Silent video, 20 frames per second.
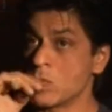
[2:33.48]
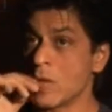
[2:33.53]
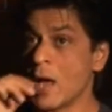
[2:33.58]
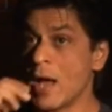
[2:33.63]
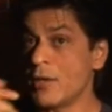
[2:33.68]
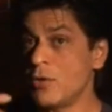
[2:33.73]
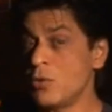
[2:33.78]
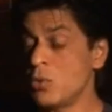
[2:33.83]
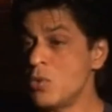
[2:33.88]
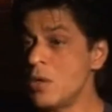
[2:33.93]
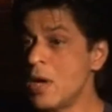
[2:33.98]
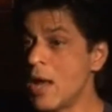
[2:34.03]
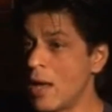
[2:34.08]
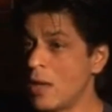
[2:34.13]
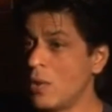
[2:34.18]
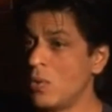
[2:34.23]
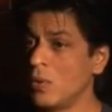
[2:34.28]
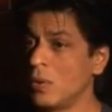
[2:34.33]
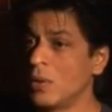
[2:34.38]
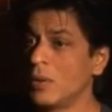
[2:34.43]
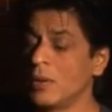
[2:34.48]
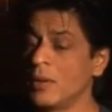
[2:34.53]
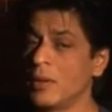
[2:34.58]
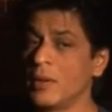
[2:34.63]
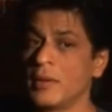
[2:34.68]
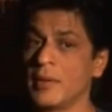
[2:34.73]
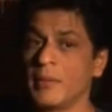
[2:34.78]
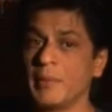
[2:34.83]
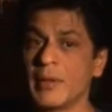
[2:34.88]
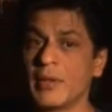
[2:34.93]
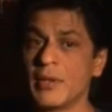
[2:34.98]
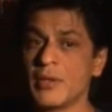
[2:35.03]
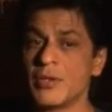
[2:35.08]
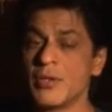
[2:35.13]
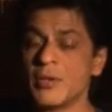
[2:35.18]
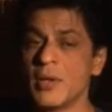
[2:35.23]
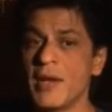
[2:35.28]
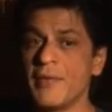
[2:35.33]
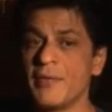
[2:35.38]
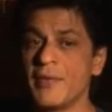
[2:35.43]
I do now, because
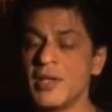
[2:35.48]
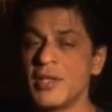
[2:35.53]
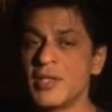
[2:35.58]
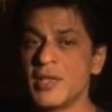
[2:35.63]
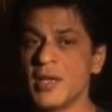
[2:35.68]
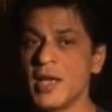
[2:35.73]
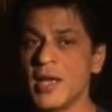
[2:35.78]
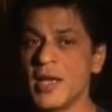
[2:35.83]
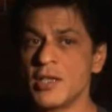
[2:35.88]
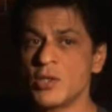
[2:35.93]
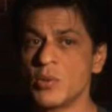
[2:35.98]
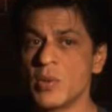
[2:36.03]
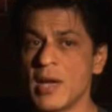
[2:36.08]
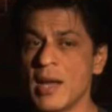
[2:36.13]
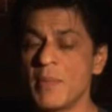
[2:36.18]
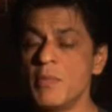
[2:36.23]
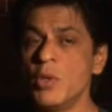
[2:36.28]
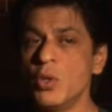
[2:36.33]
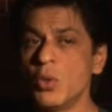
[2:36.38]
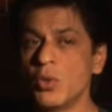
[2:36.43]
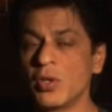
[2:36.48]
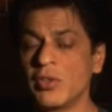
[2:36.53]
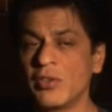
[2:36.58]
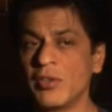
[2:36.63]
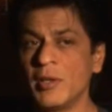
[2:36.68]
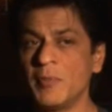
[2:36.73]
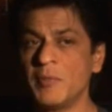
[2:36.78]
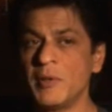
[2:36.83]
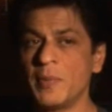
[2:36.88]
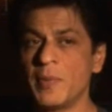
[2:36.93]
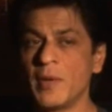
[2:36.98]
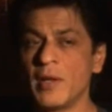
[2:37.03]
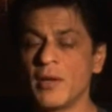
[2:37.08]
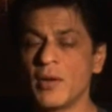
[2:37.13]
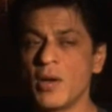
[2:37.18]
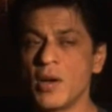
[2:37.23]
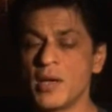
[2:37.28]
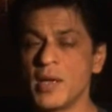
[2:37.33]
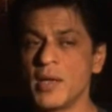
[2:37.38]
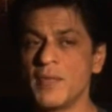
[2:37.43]
I've reached an age where I'm noticing people are
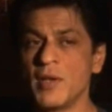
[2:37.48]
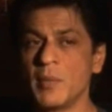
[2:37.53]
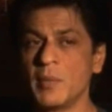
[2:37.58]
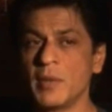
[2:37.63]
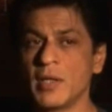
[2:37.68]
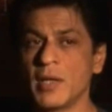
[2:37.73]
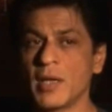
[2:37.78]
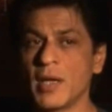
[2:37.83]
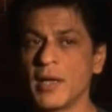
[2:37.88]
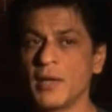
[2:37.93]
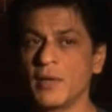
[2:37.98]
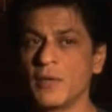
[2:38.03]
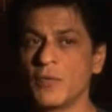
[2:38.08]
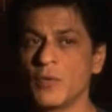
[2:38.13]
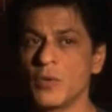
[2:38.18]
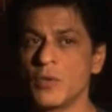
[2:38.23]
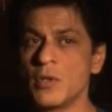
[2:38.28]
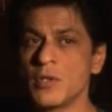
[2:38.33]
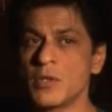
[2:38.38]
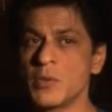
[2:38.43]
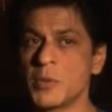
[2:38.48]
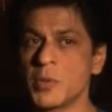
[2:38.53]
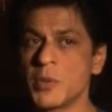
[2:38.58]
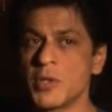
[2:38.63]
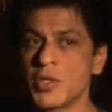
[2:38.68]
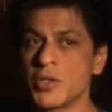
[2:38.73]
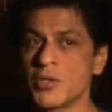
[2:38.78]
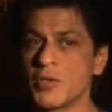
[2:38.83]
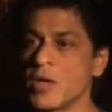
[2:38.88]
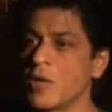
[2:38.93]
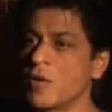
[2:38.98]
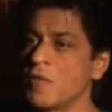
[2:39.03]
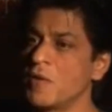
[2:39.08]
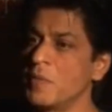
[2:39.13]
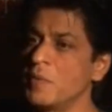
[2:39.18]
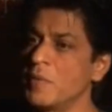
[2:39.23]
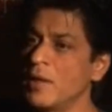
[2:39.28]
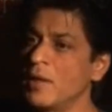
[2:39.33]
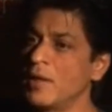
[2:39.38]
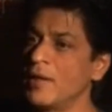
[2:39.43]
not giving me the kind of roles which were just
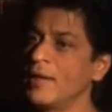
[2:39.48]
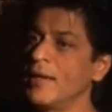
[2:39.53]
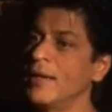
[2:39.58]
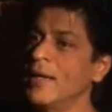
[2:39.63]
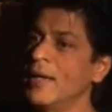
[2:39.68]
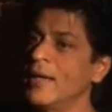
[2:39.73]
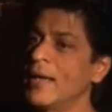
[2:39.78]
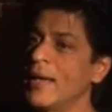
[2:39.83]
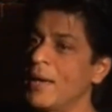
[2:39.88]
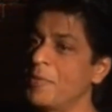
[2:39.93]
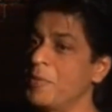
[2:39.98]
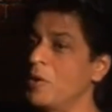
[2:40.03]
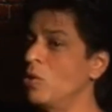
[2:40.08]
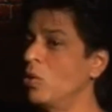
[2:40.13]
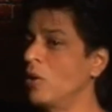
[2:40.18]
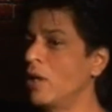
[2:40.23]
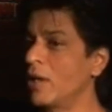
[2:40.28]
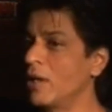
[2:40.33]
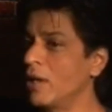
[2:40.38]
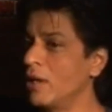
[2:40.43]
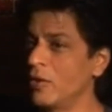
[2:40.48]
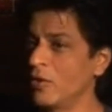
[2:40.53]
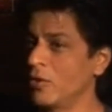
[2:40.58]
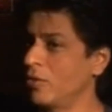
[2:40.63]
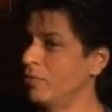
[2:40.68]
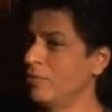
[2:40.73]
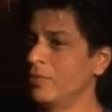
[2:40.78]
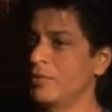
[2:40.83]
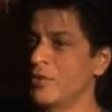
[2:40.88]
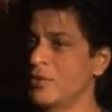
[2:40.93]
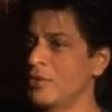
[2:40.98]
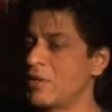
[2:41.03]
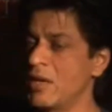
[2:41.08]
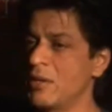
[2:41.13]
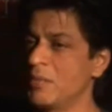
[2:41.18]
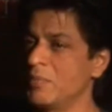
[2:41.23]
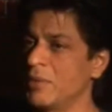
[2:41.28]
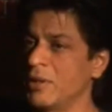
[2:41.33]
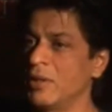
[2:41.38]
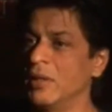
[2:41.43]
run-of-the-mill and happy-go-lucky. Just
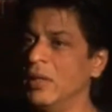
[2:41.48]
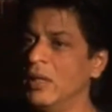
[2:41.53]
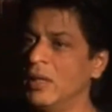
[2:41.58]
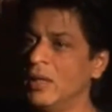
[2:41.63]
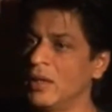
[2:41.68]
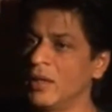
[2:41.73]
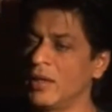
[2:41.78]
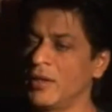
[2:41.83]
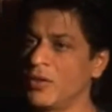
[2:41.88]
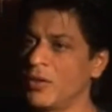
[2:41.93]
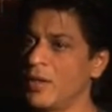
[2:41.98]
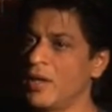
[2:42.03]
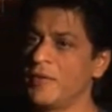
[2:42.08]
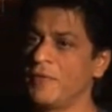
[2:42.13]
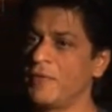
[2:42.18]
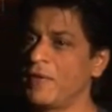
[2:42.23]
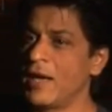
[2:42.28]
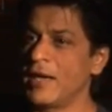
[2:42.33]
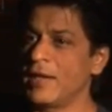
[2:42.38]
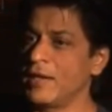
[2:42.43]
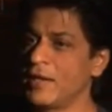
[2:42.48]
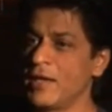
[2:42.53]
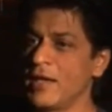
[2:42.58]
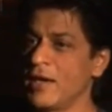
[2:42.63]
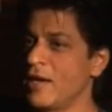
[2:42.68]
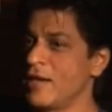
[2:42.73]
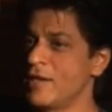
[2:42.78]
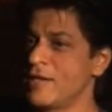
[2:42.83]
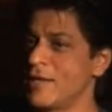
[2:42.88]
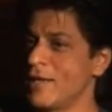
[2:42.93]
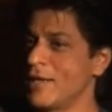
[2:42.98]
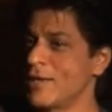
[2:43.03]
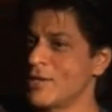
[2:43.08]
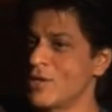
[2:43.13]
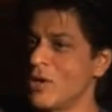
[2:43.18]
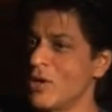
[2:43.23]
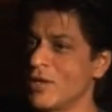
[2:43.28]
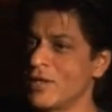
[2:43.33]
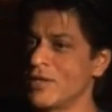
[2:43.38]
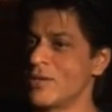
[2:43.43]
come and let your hair fly in the air and sing a
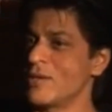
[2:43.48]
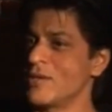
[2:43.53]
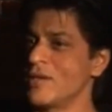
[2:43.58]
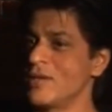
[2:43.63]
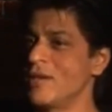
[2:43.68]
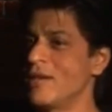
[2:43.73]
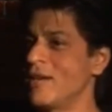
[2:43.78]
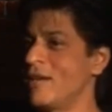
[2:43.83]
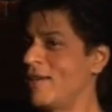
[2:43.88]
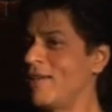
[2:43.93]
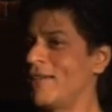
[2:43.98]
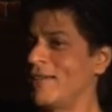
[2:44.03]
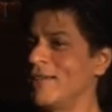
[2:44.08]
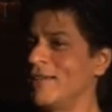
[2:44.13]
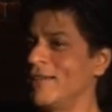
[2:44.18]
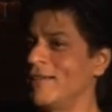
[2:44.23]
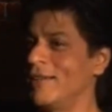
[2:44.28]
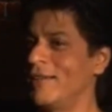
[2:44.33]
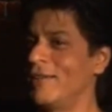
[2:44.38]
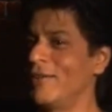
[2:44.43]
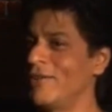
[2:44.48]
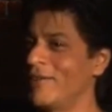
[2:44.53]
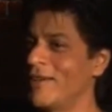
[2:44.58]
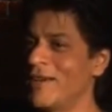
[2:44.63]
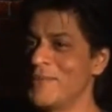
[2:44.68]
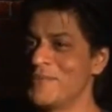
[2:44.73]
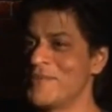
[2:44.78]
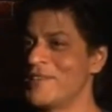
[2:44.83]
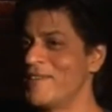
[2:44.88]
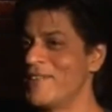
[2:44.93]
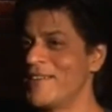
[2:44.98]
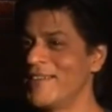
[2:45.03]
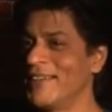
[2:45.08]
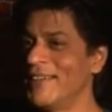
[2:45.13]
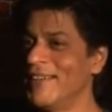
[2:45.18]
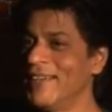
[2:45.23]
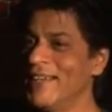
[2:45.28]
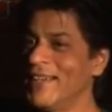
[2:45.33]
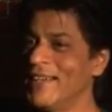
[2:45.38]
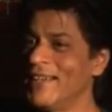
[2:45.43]
song in Switzerland and take the girl in your arms and run.